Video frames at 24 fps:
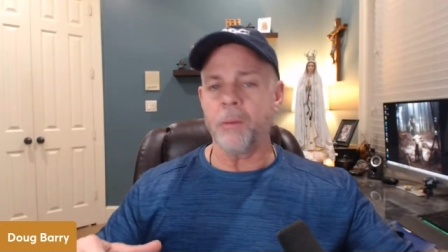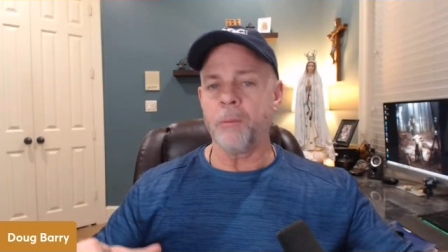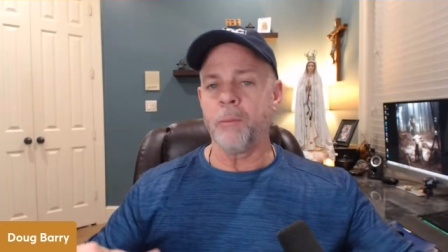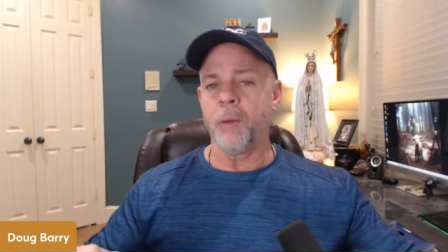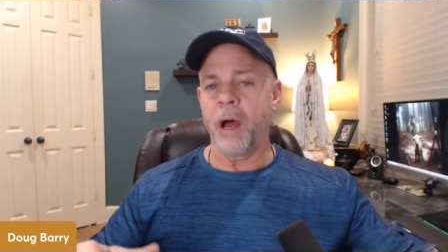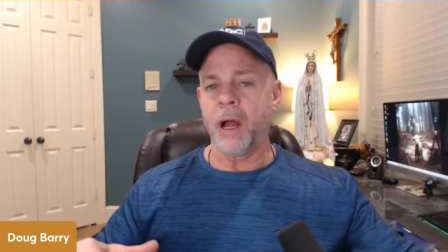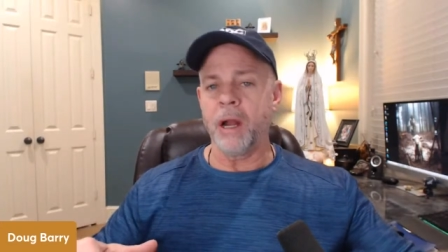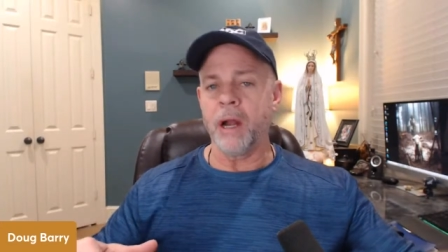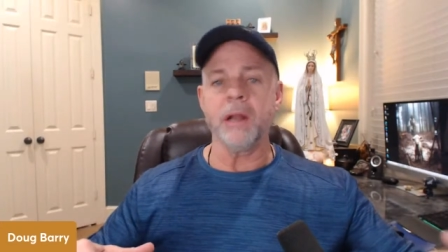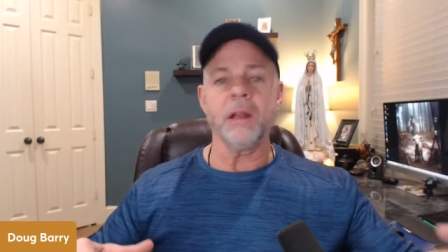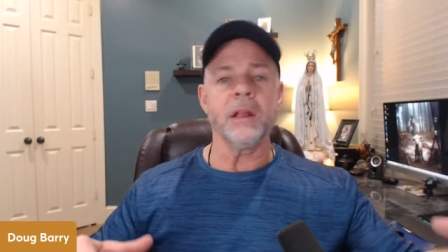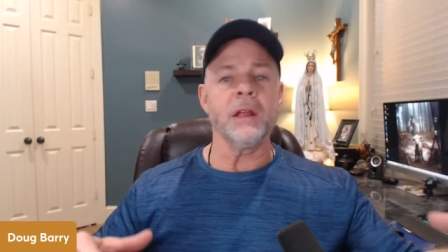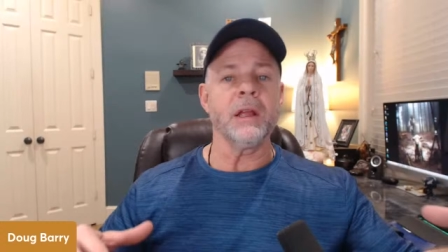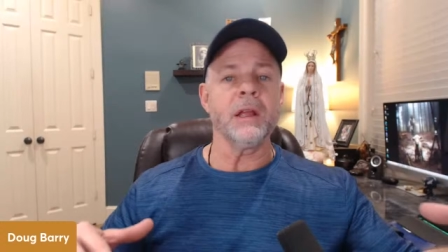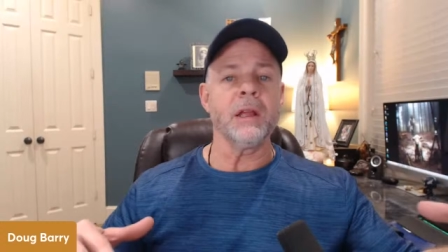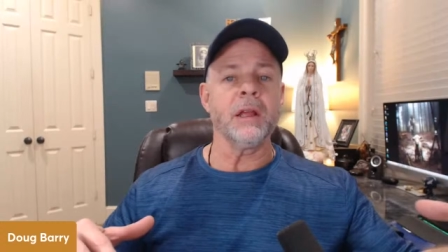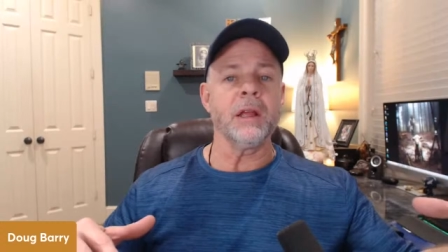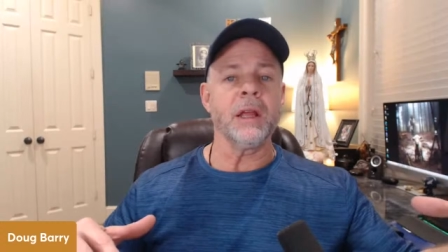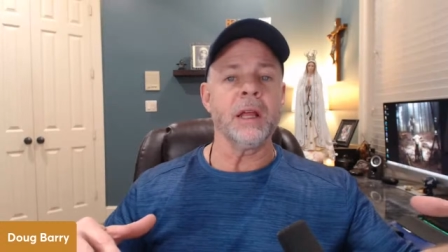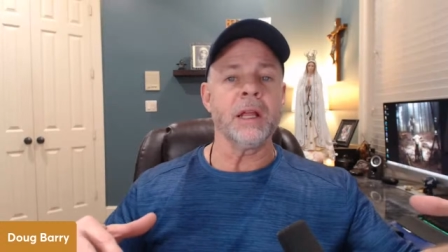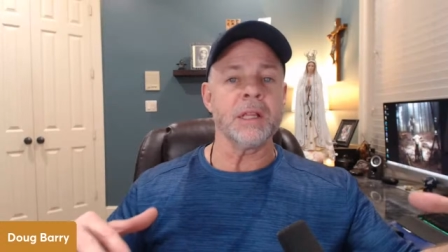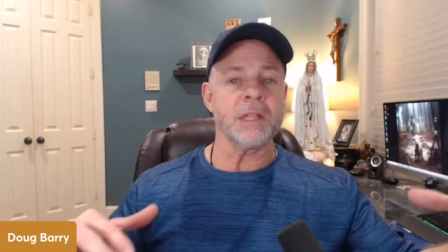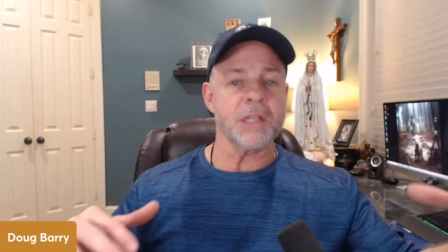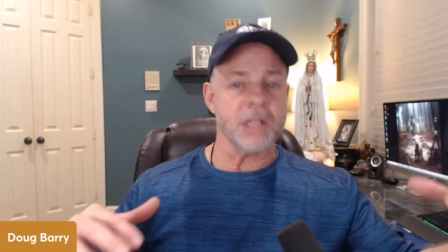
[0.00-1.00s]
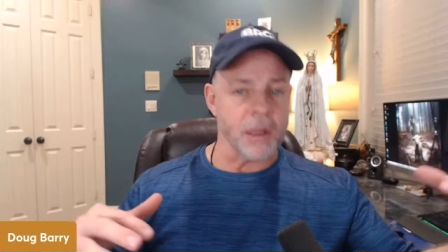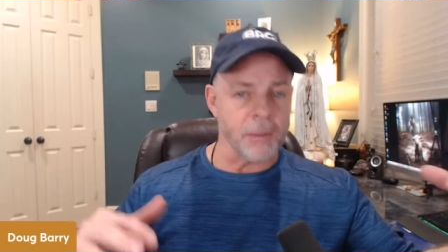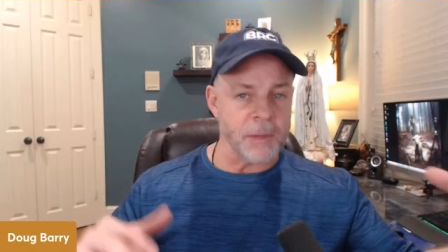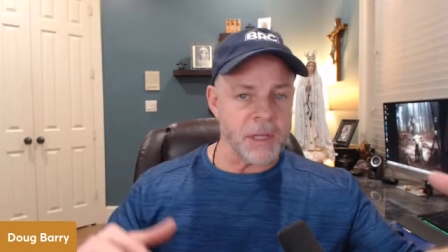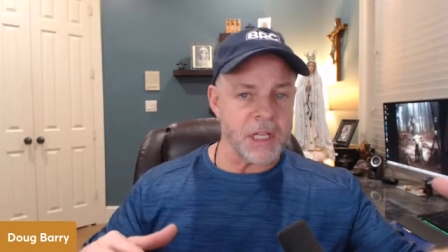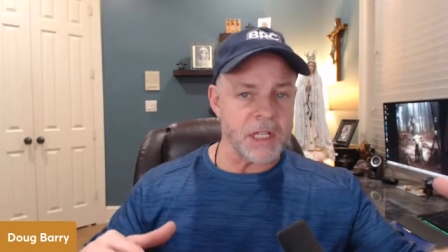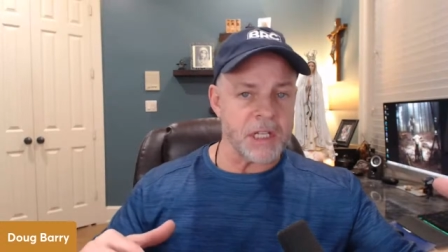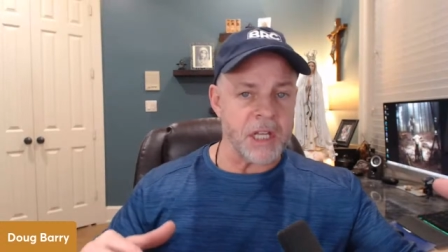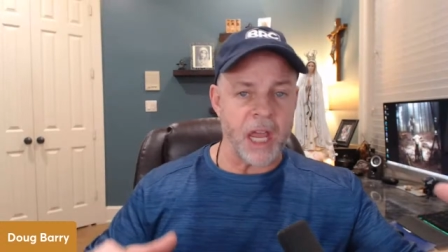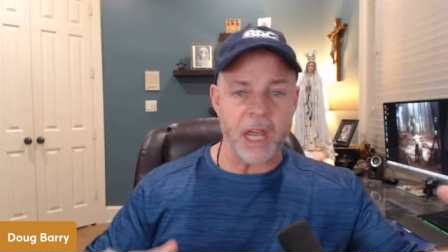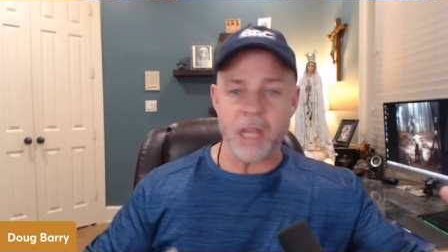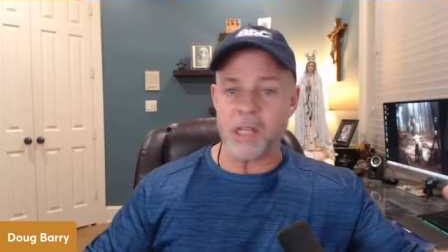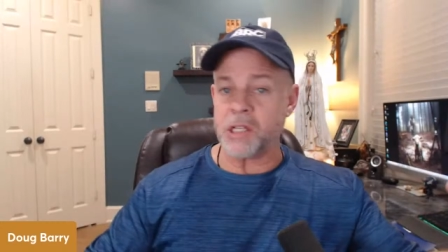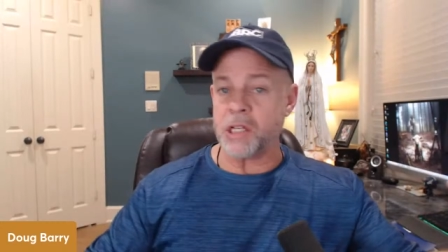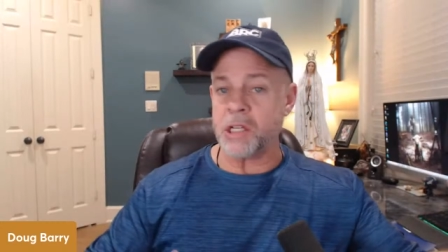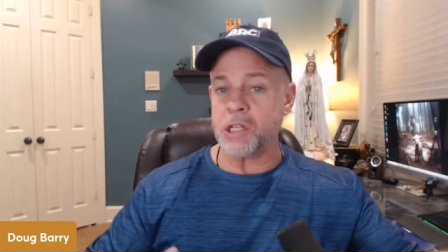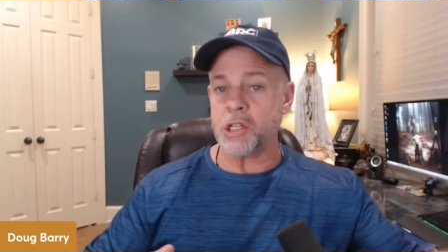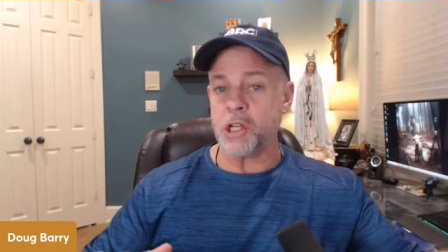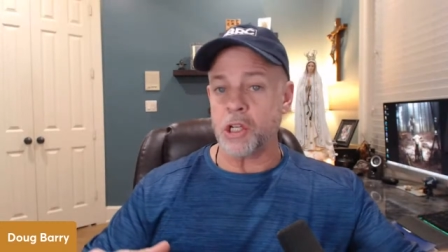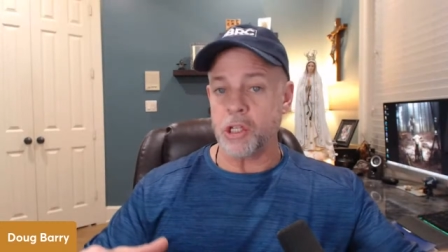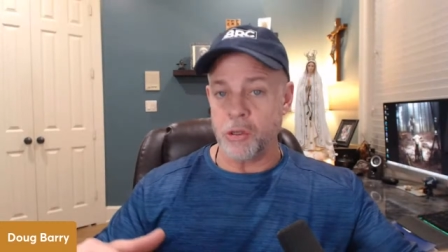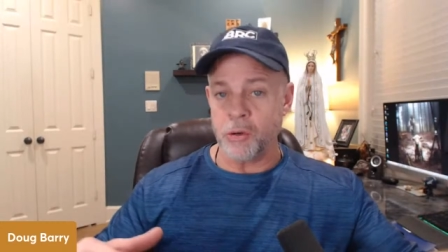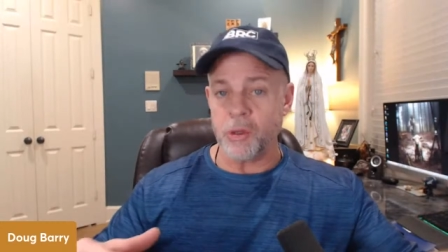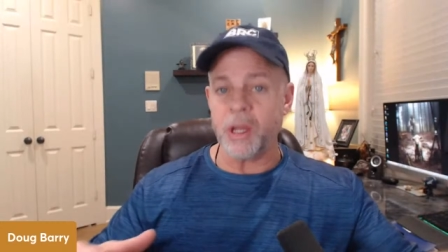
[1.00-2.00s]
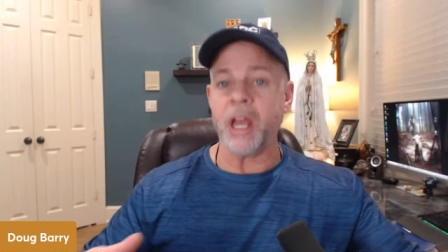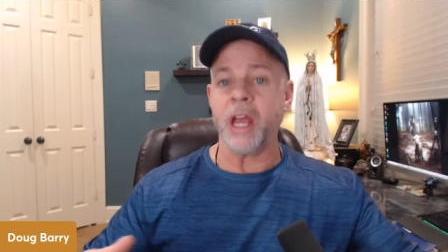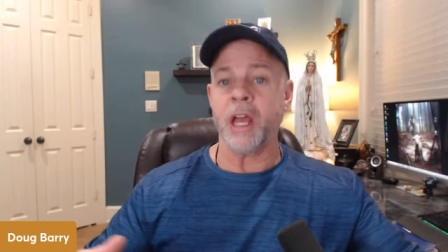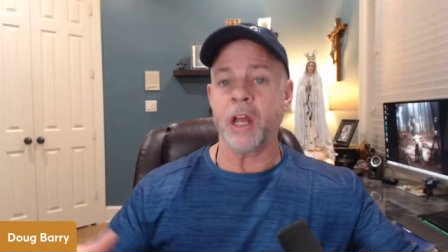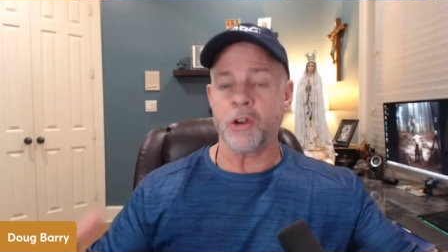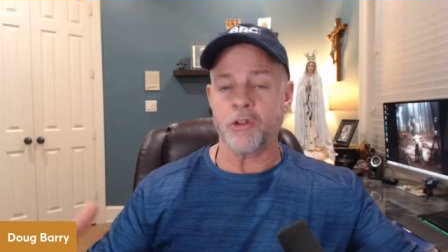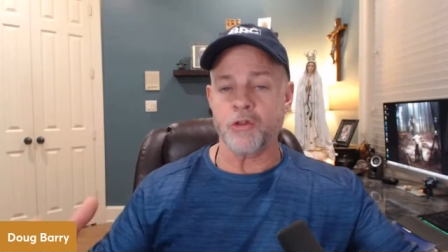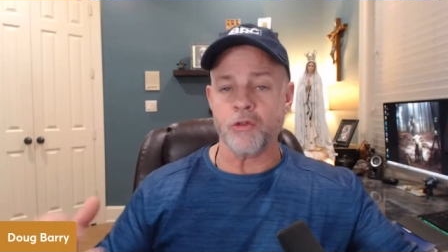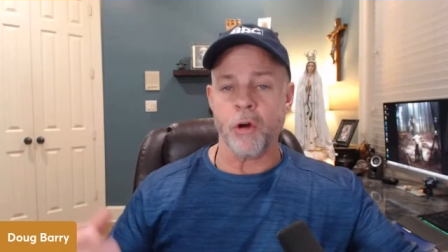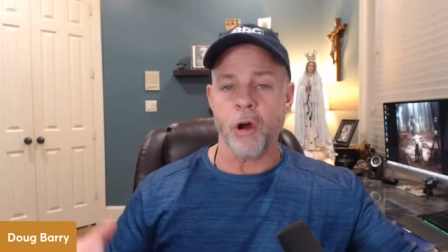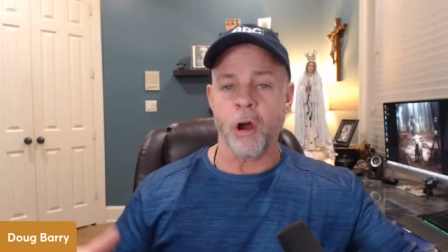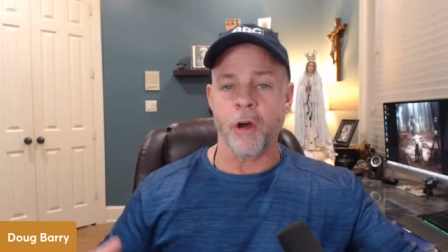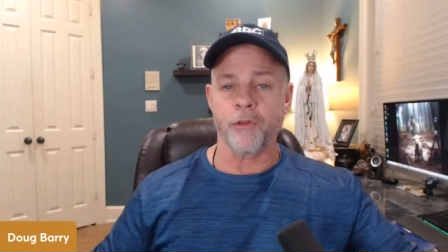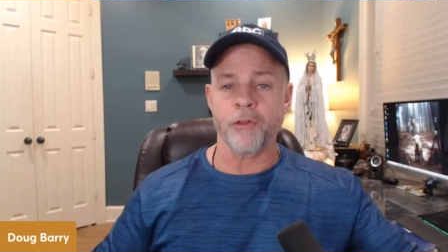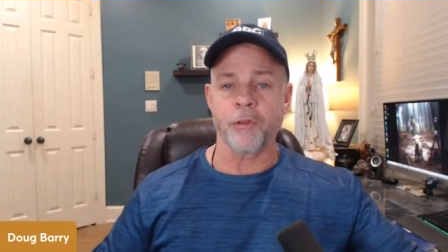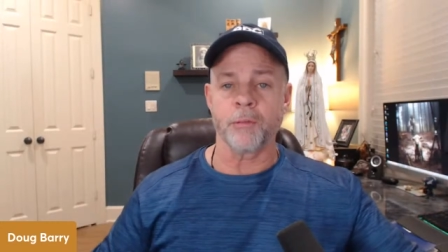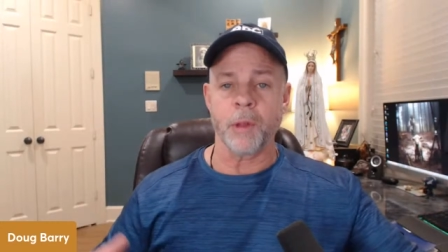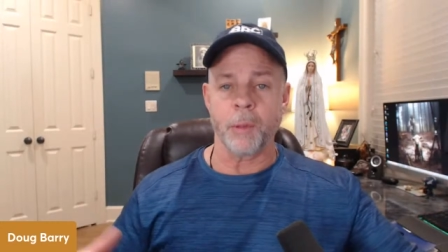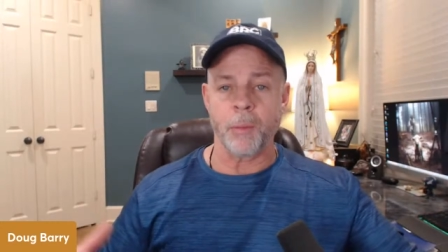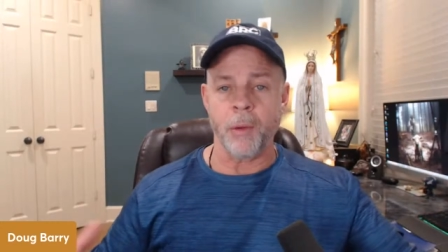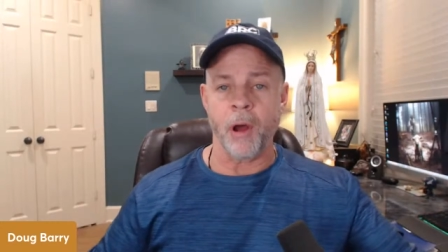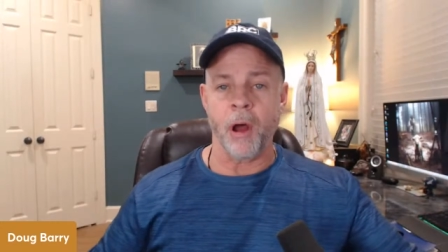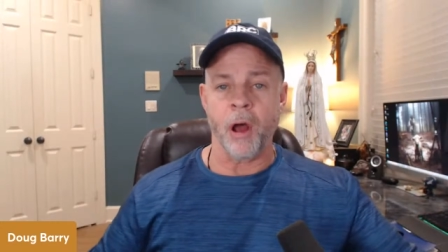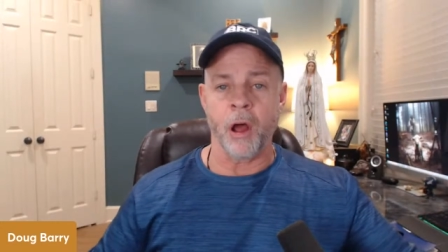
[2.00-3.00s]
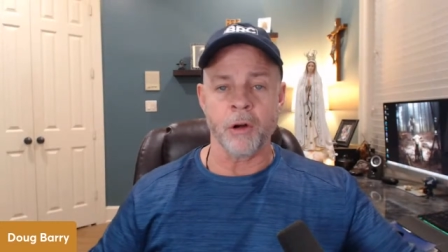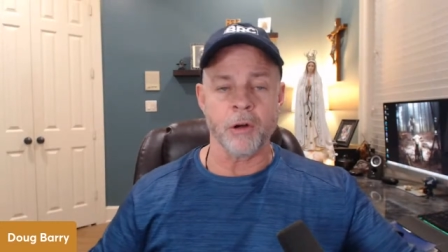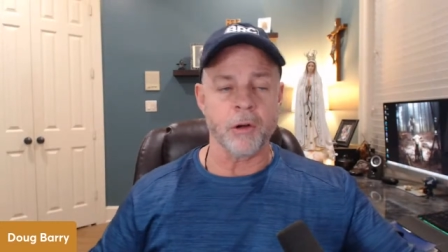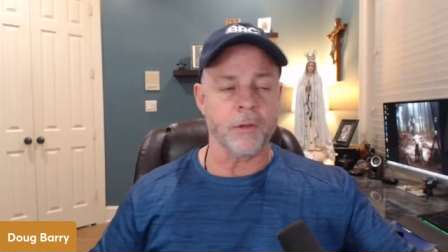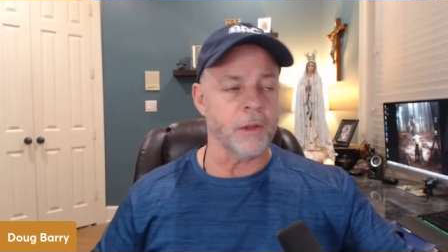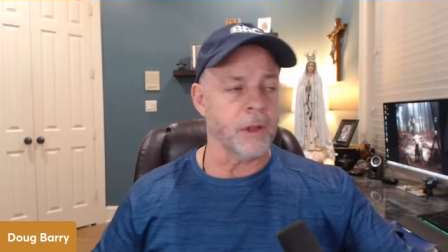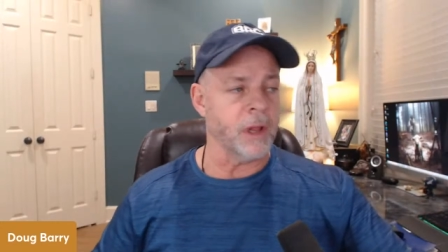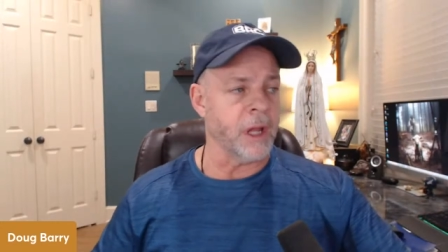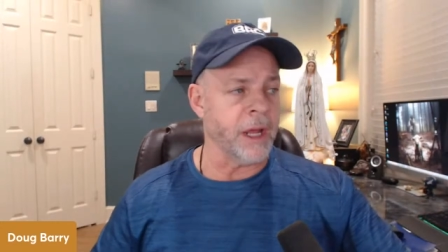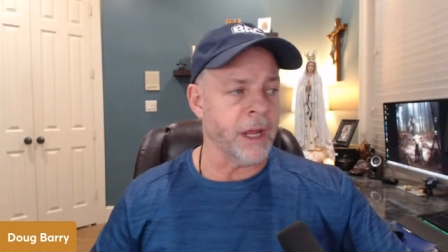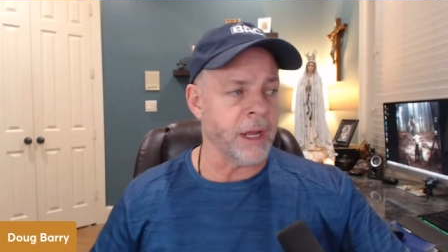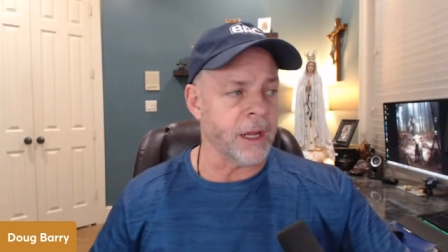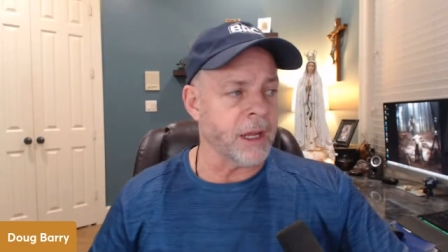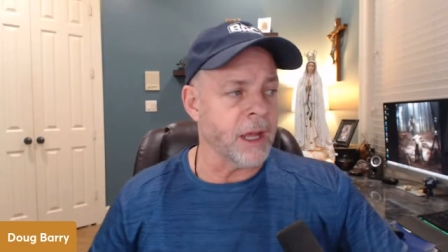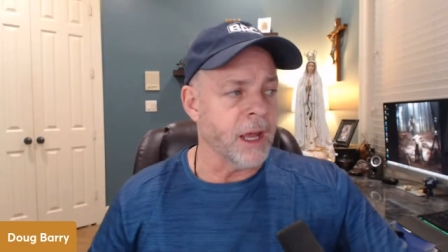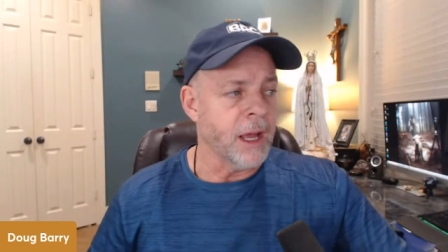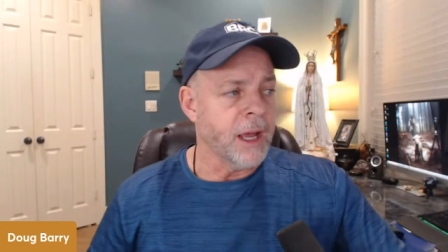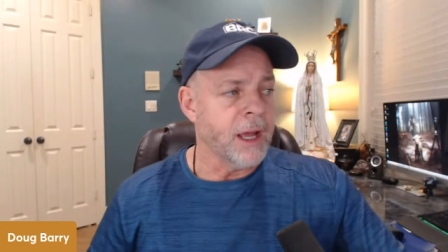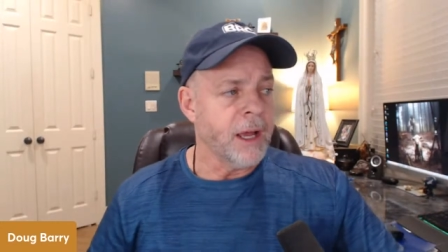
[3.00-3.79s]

But in some of these cases, you can draw from the pond or the lake.